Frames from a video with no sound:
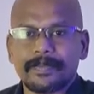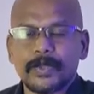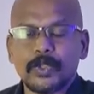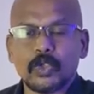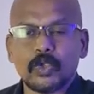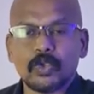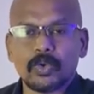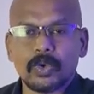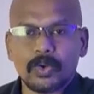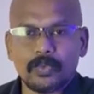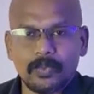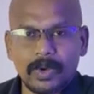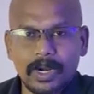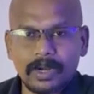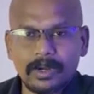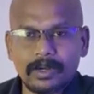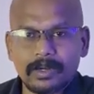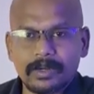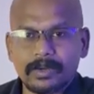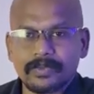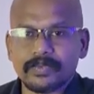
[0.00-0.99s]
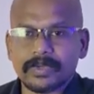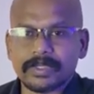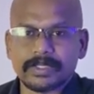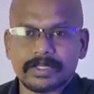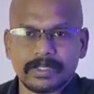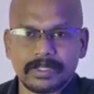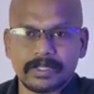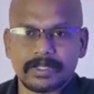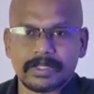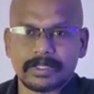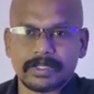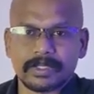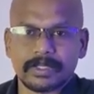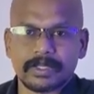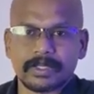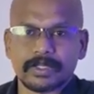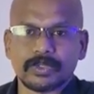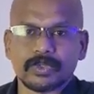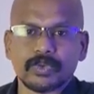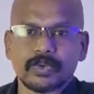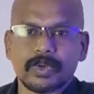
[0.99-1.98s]
your one visit
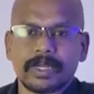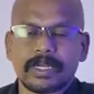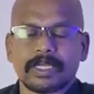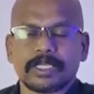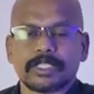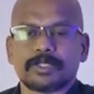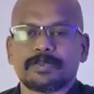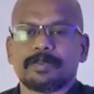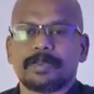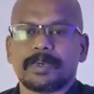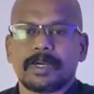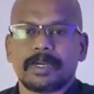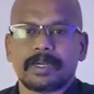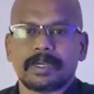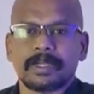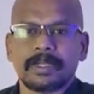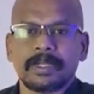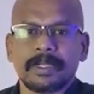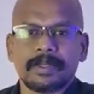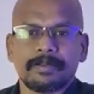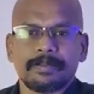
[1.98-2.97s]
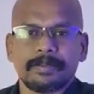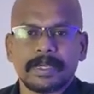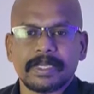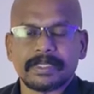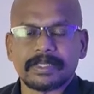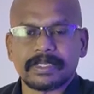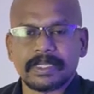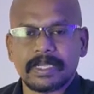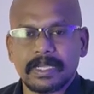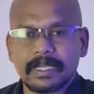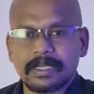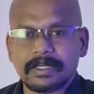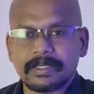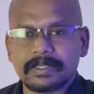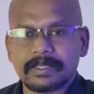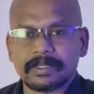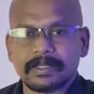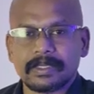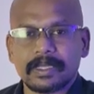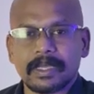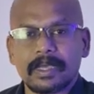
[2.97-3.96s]
to an expert may change
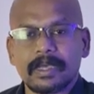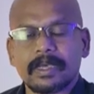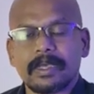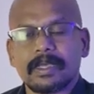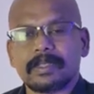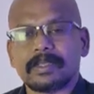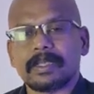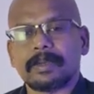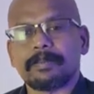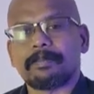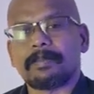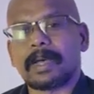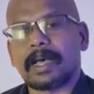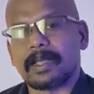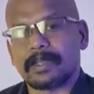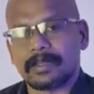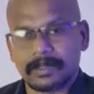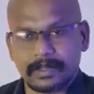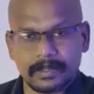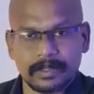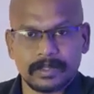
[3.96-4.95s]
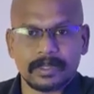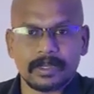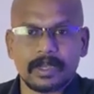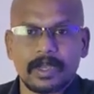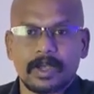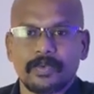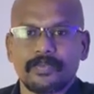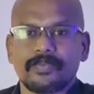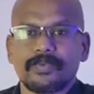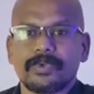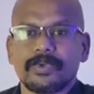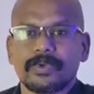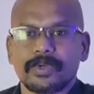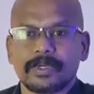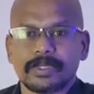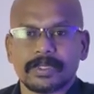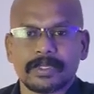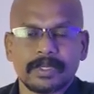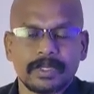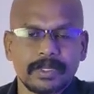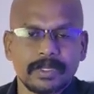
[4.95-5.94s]
the path of your
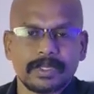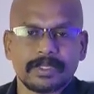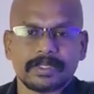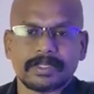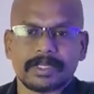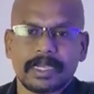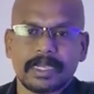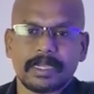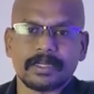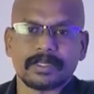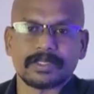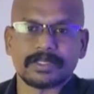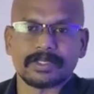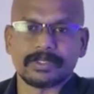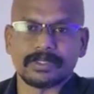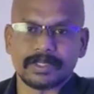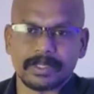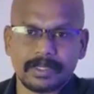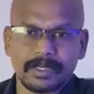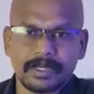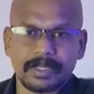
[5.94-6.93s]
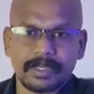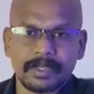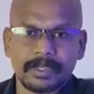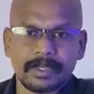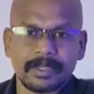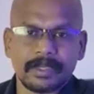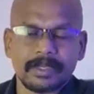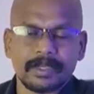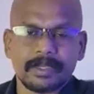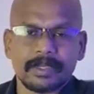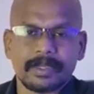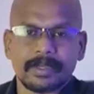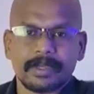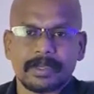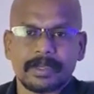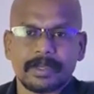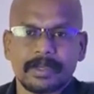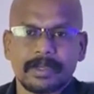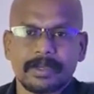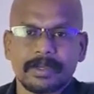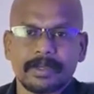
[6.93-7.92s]
child's journey.
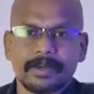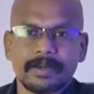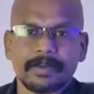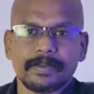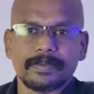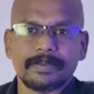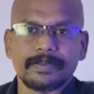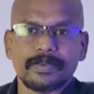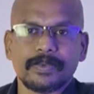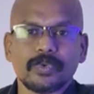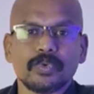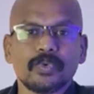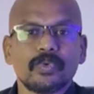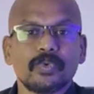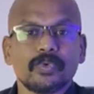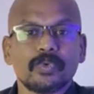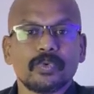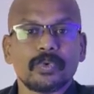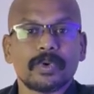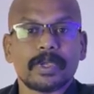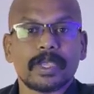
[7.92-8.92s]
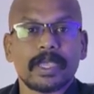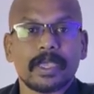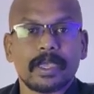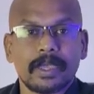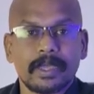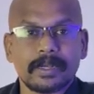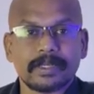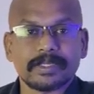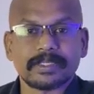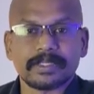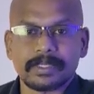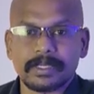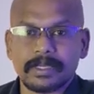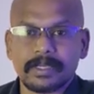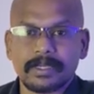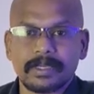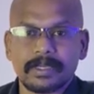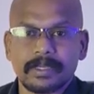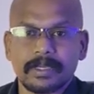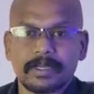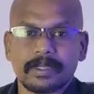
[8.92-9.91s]
You can
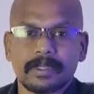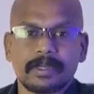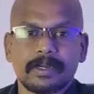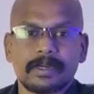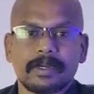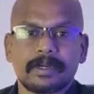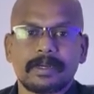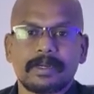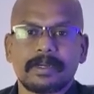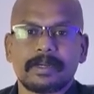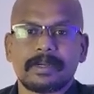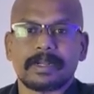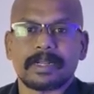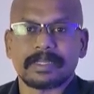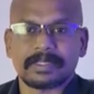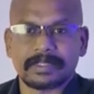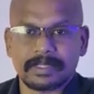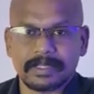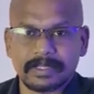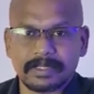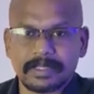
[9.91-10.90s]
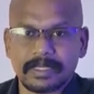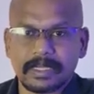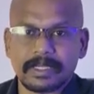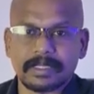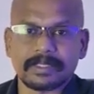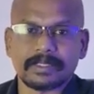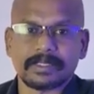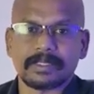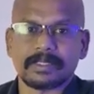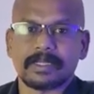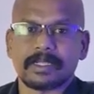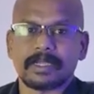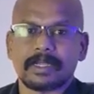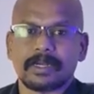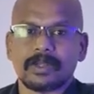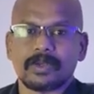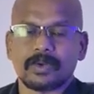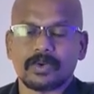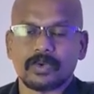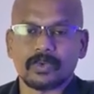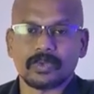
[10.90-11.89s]
see a drastic change in their
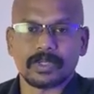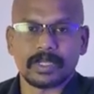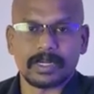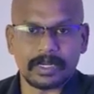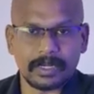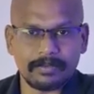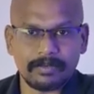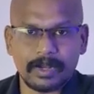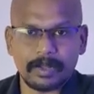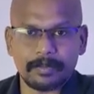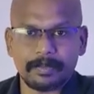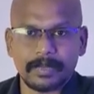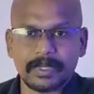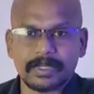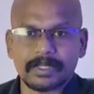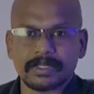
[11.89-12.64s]
growth and development.